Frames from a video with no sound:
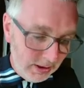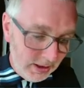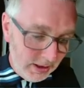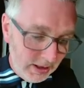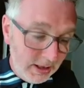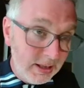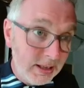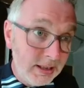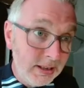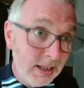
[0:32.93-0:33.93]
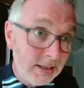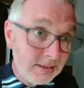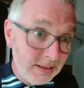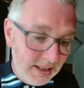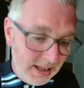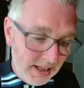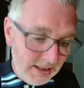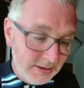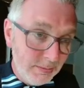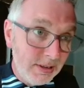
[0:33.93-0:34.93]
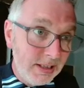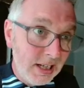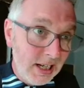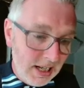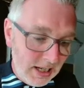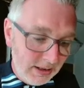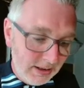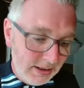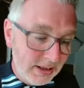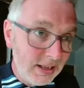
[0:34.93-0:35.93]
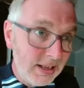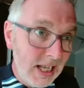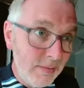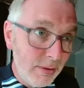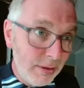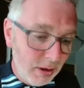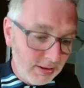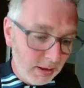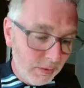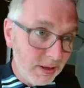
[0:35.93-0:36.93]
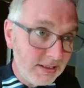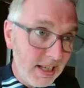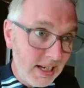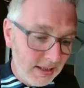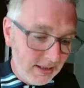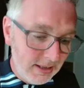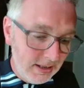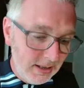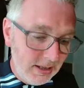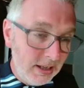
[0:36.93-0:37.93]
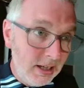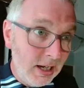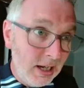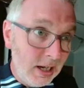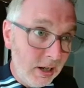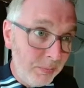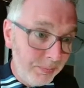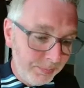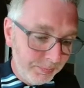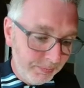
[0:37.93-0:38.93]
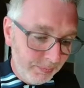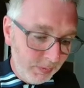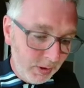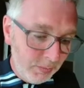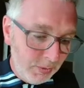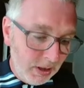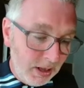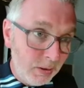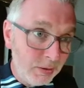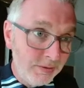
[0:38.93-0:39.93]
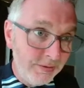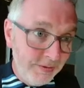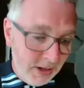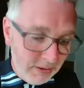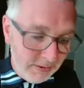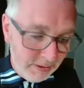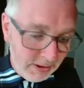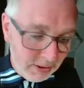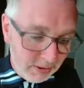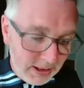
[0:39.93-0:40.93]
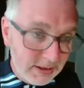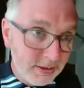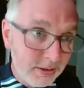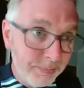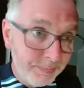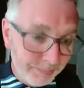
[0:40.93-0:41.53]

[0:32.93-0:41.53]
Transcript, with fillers: uh, yesterday. Something I, I, never thought I would attend. Um, I was very, very lucky to